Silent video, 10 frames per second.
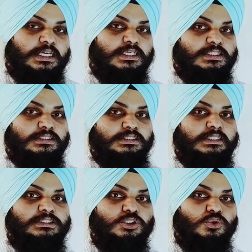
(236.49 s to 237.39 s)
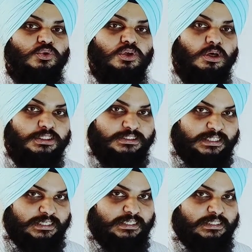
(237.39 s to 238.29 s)
the resistance do not
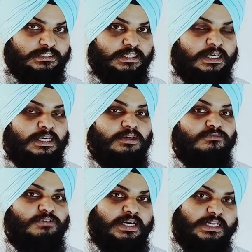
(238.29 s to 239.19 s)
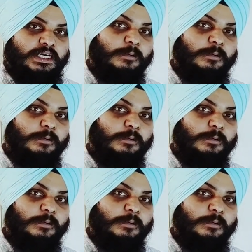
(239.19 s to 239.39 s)
change very